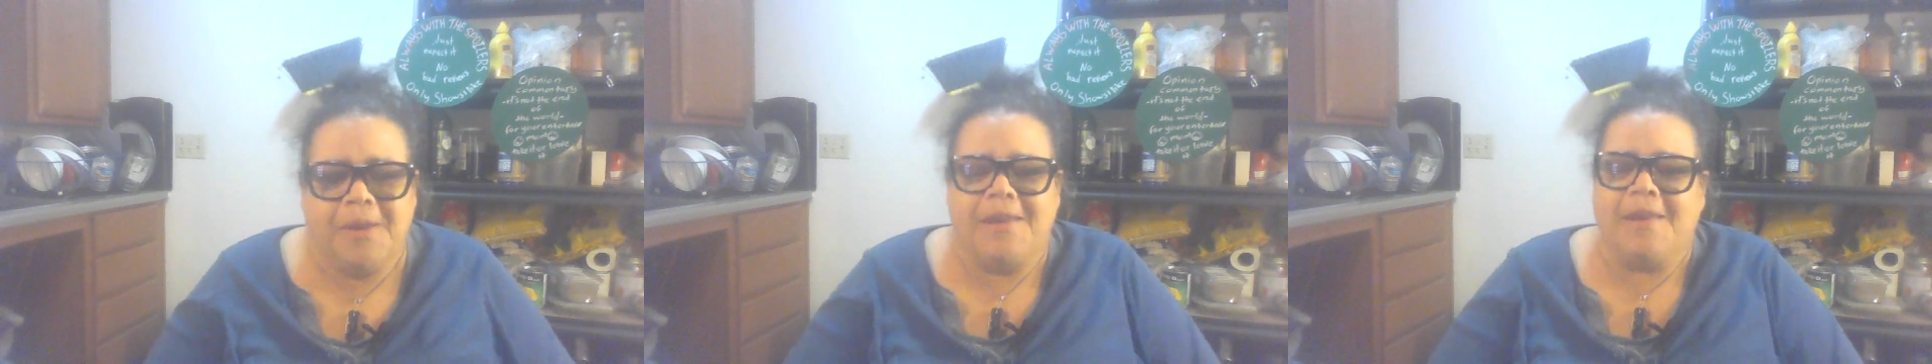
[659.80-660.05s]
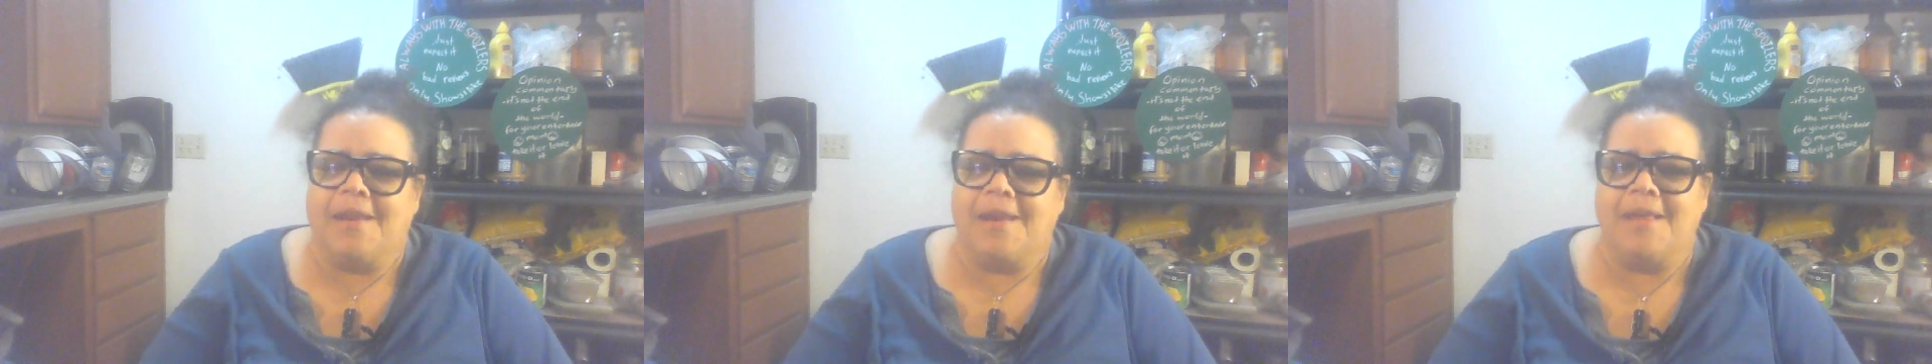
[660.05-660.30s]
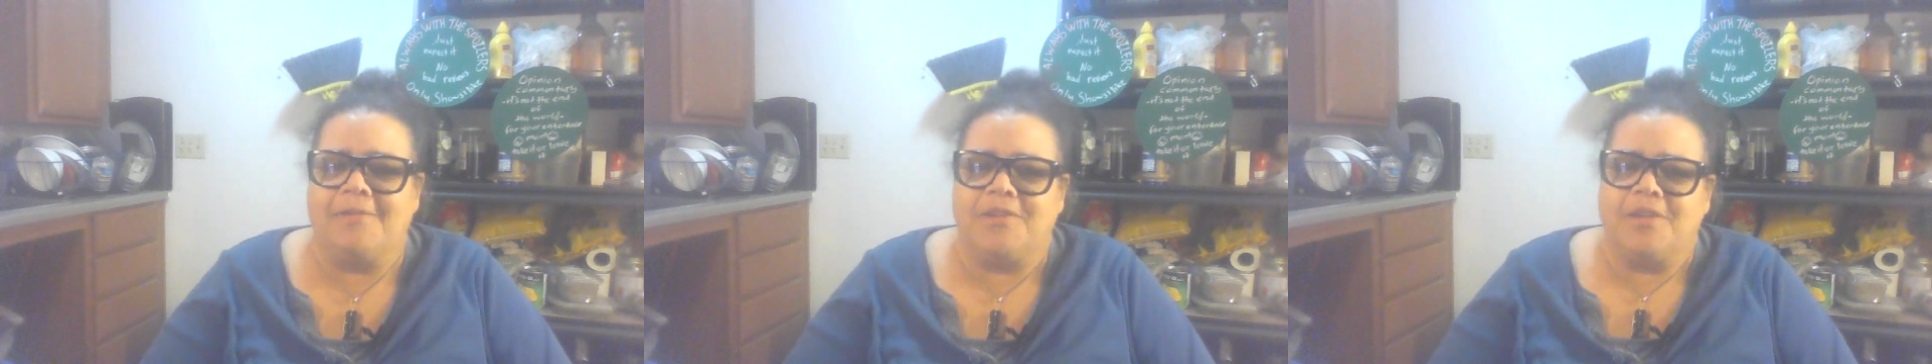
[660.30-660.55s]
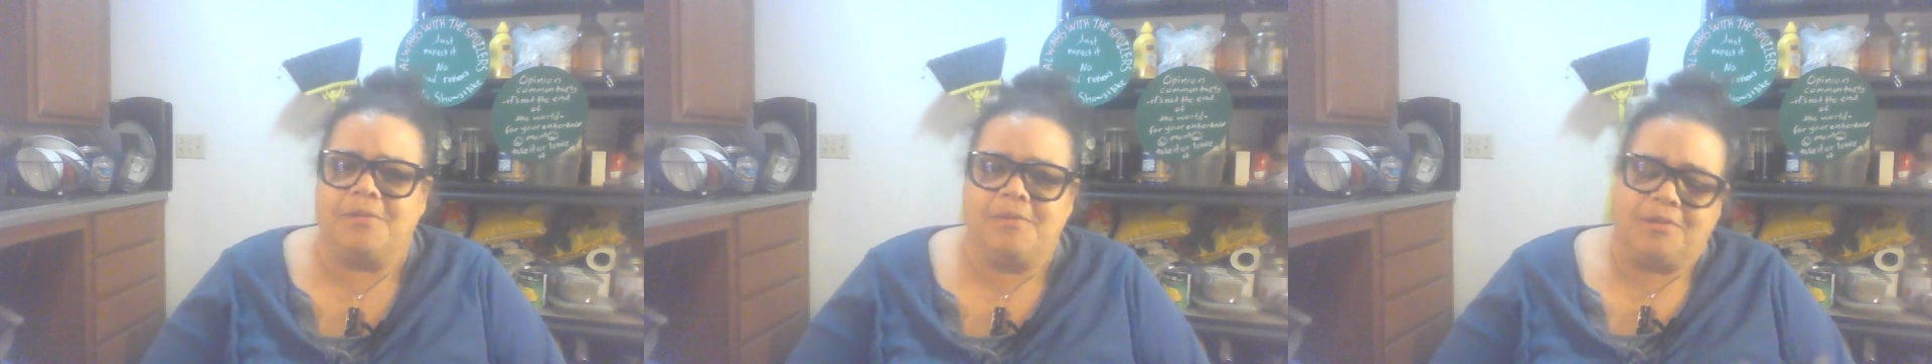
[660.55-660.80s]
And then I was
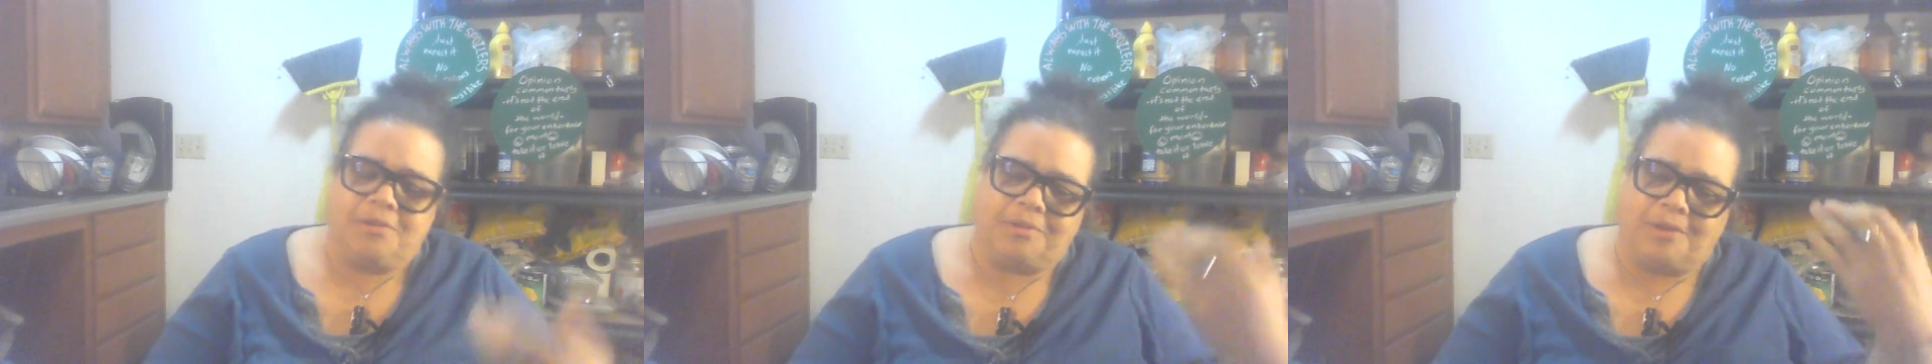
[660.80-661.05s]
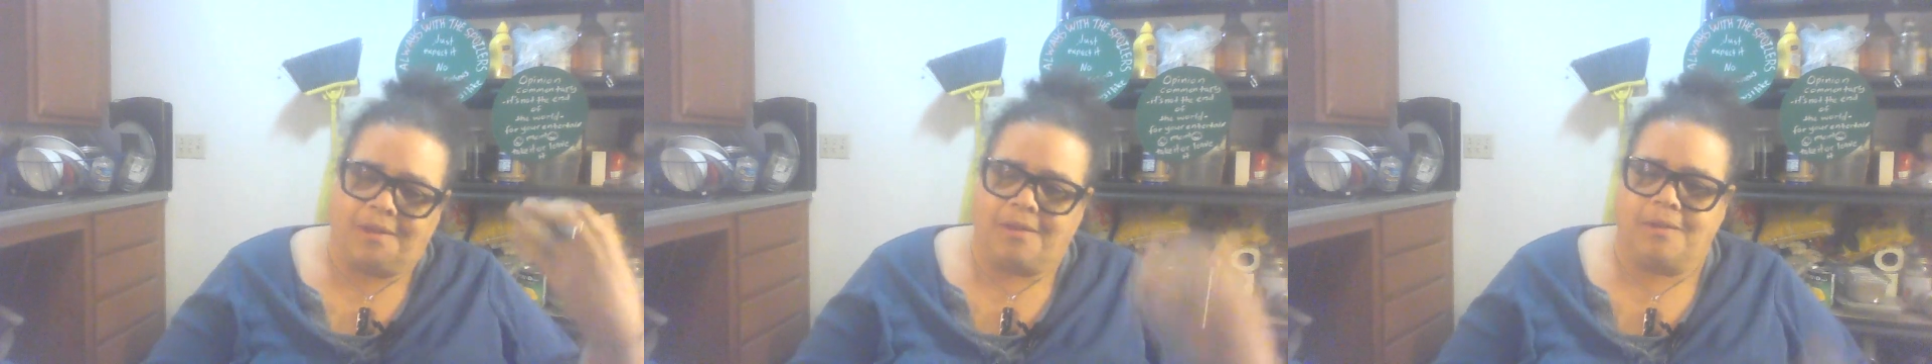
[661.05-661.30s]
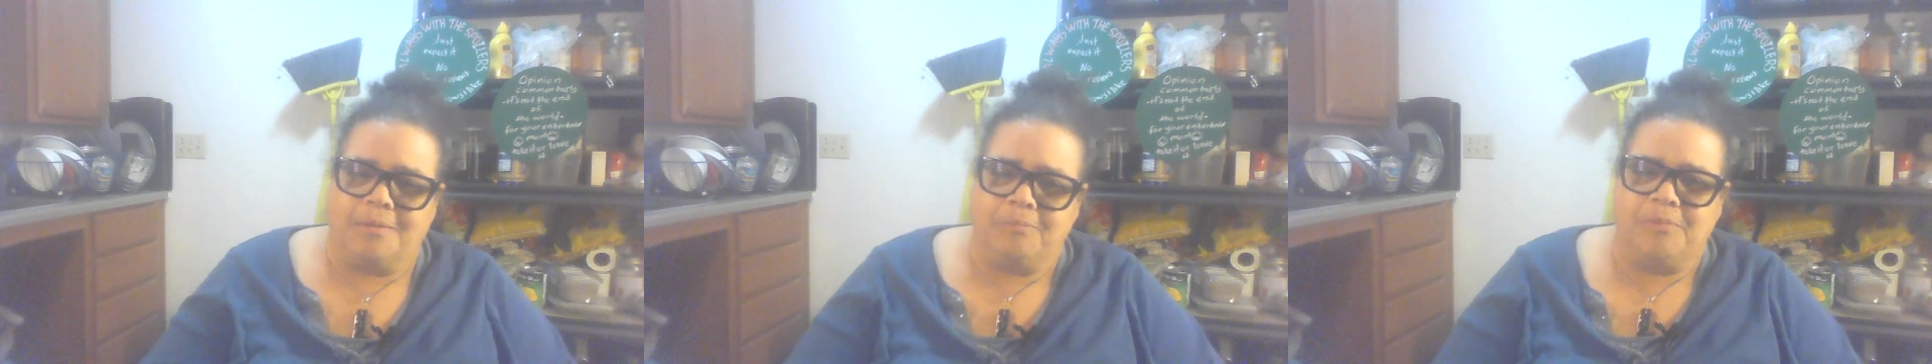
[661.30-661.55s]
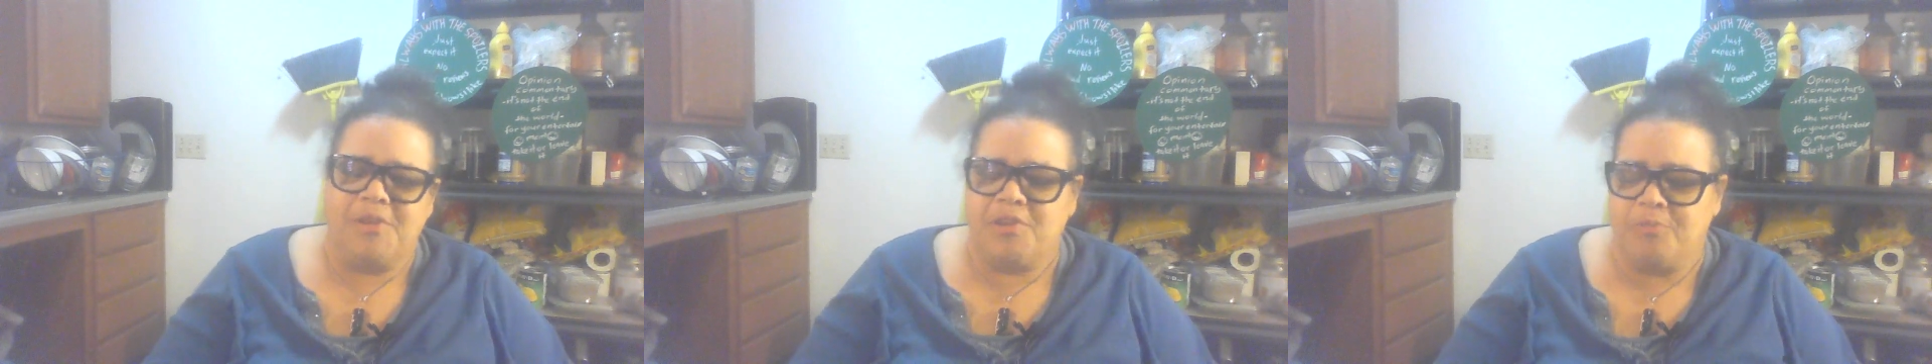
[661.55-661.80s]
like, just
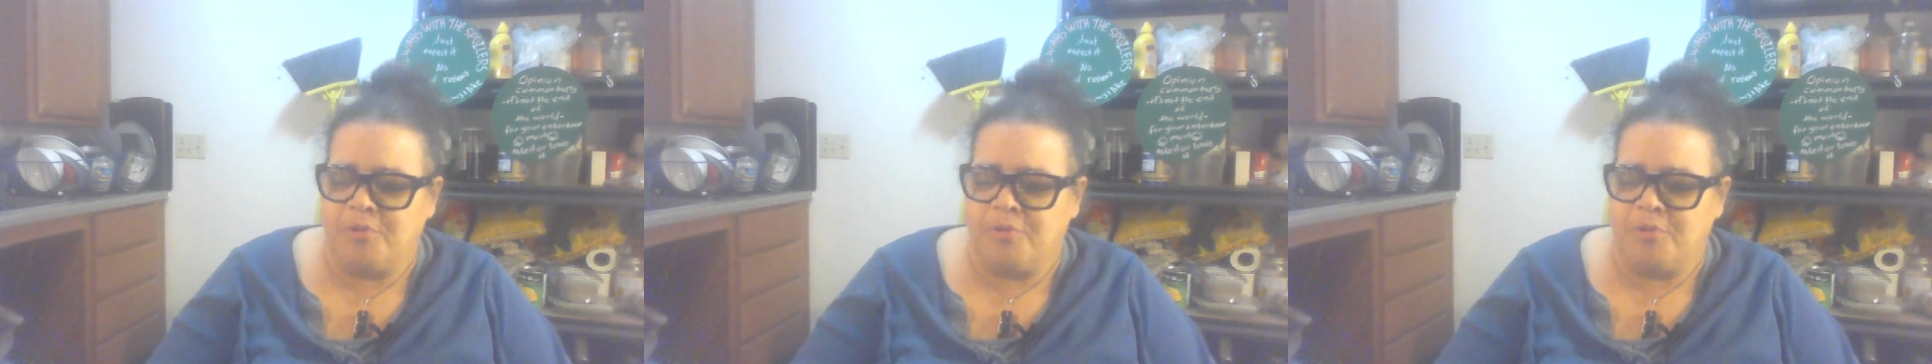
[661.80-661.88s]
please